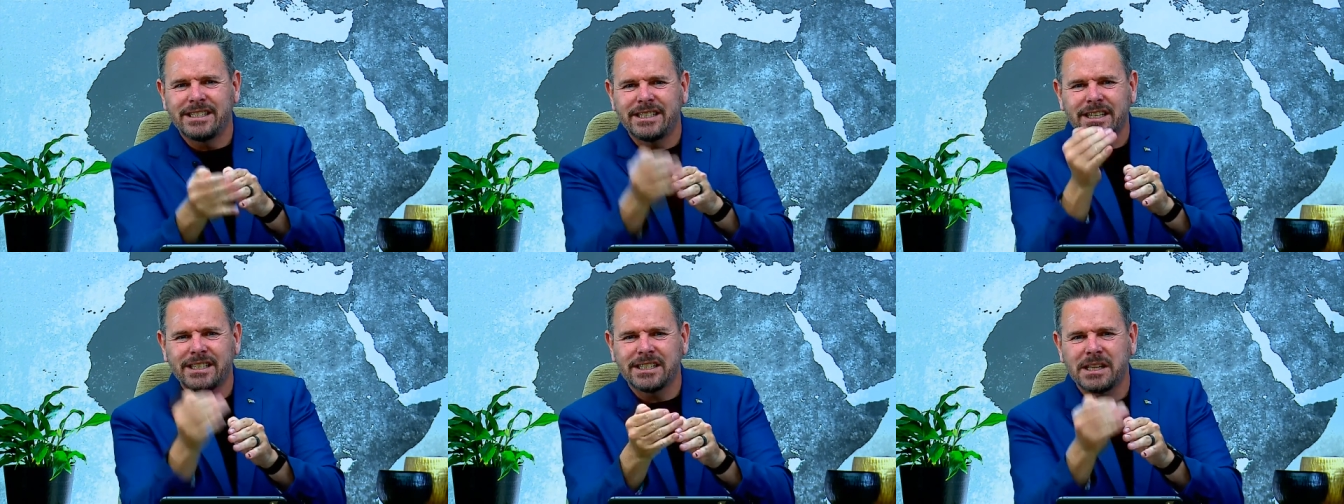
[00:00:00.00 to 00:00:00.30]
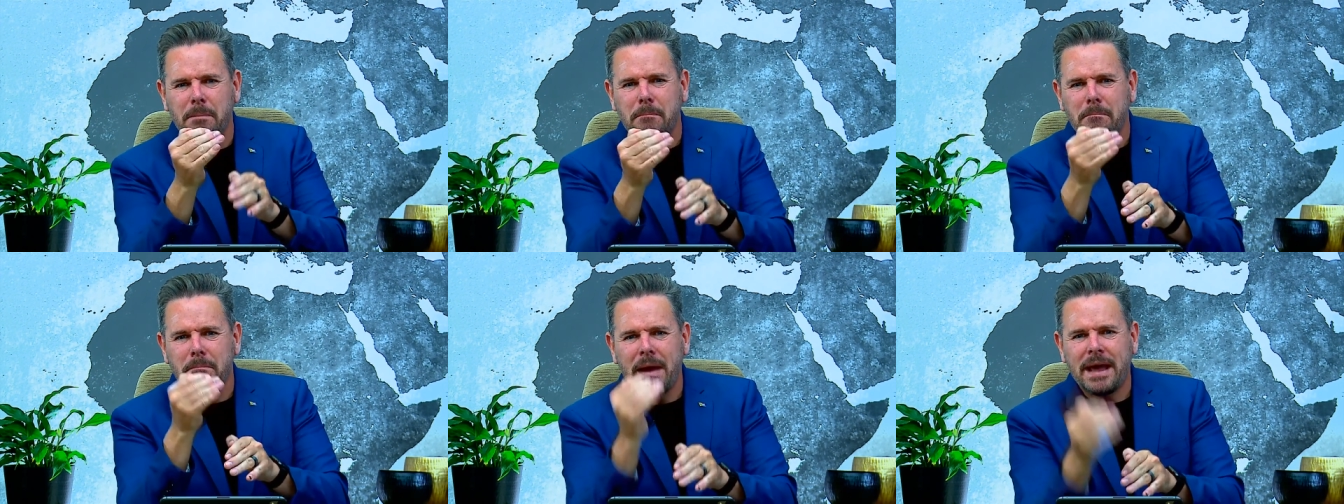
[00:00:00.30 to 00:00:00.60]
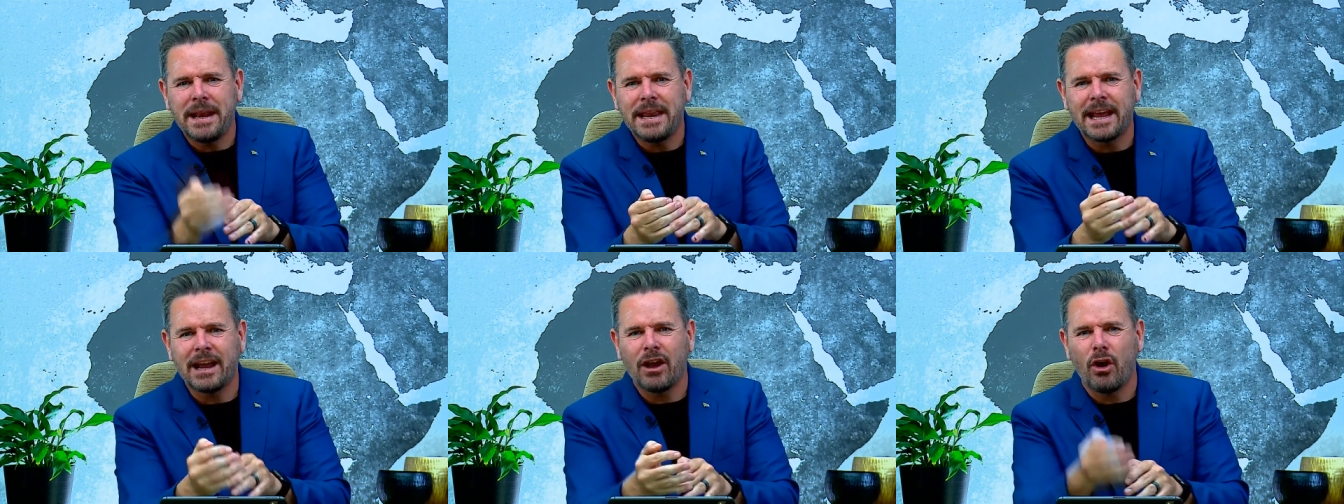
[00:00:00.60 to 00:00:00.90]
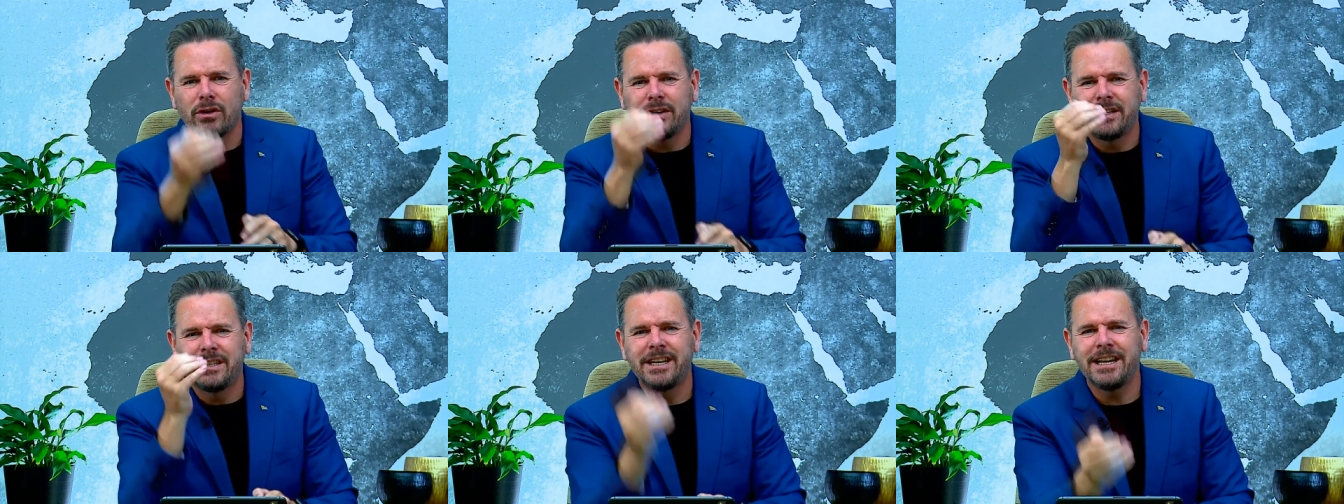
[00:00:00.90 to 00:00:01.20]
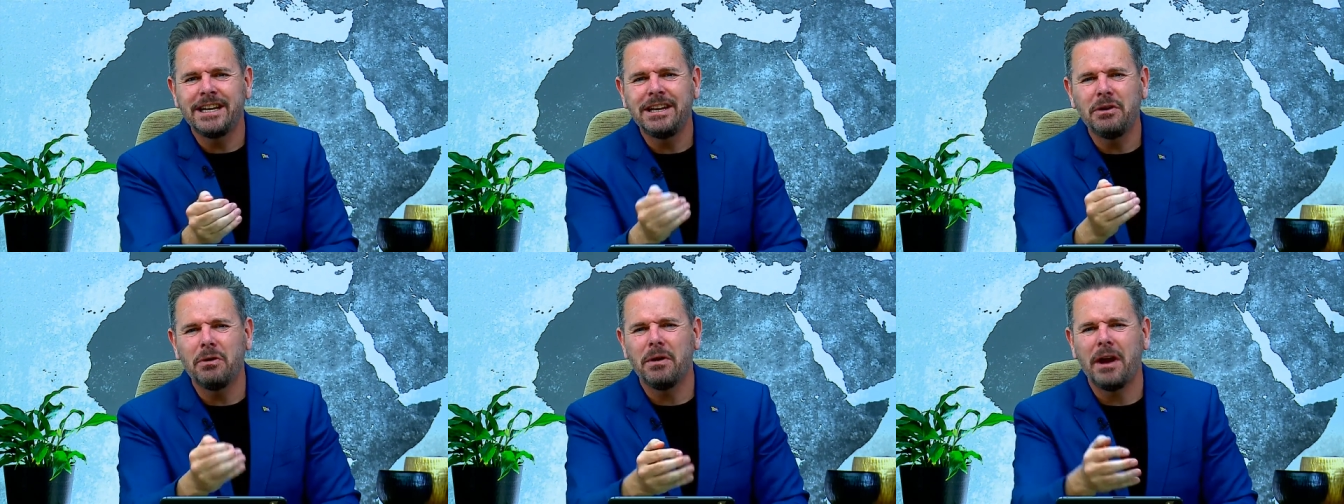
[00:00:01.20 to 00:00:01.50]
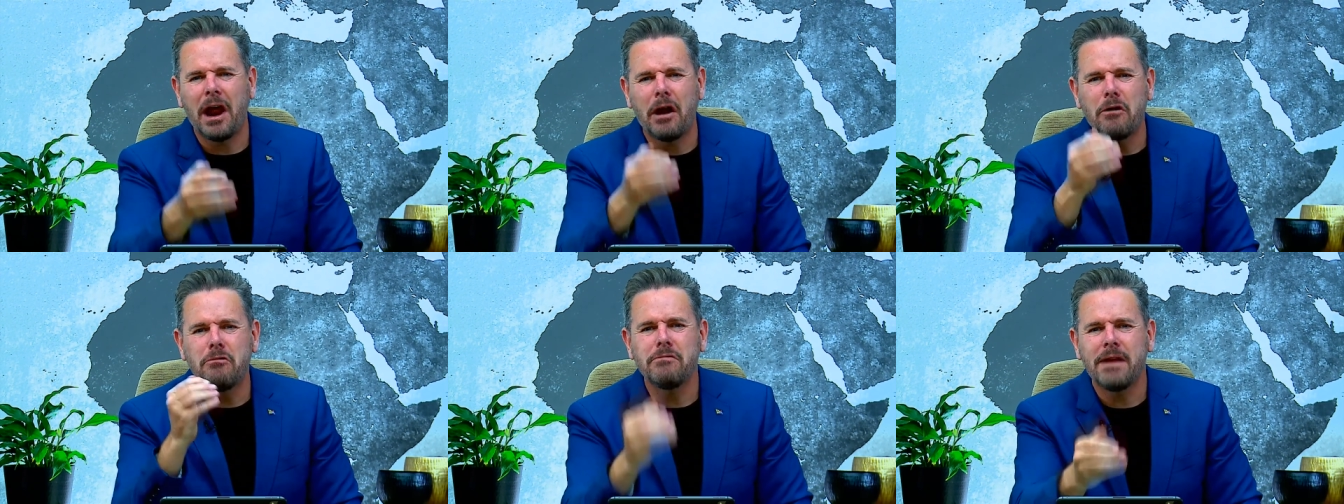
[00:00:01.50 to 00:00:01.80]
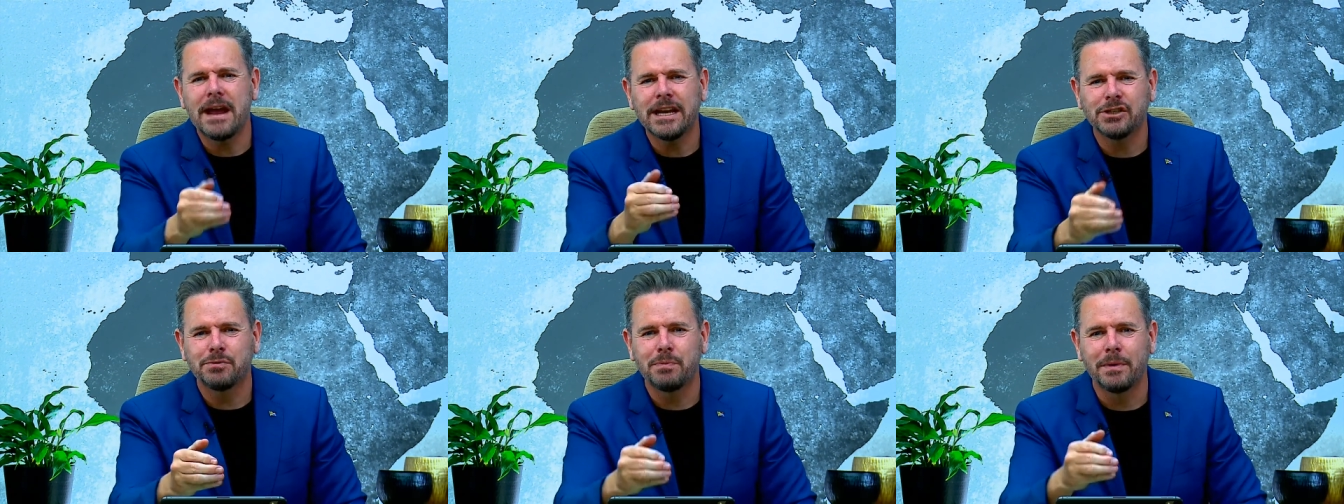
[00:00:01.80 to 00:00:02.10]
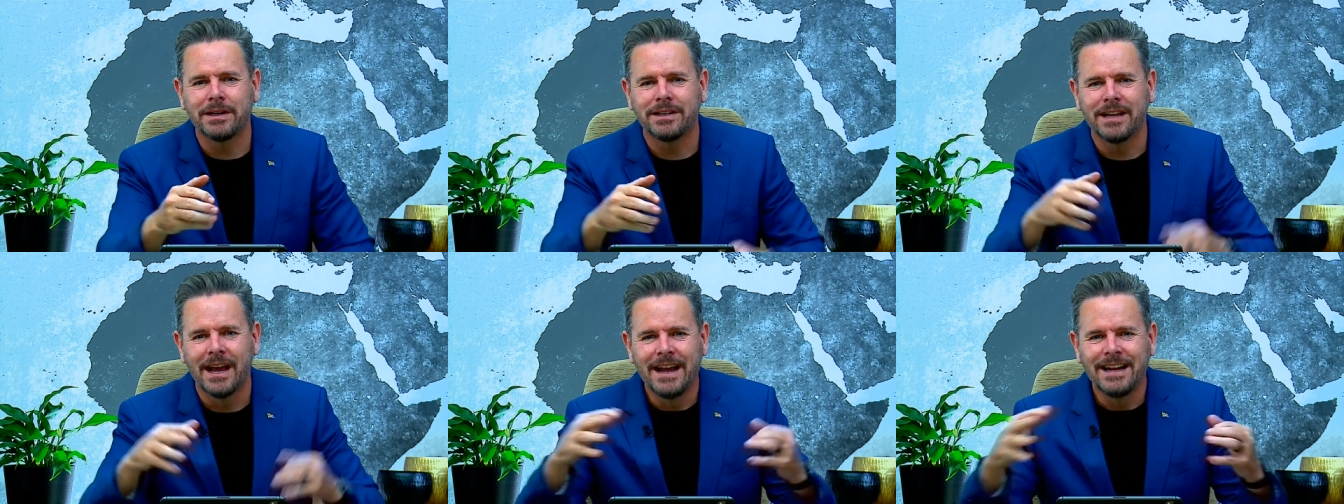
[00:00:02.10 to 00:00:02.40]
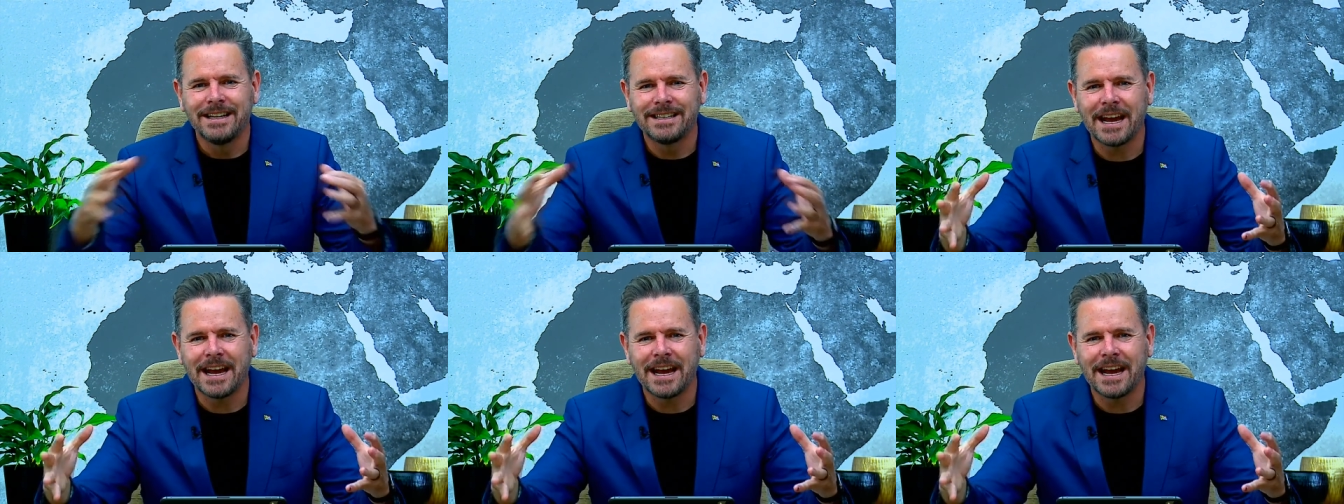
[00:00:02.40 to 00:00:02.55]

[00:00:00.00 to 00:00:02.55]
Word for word: systematic, continual harassment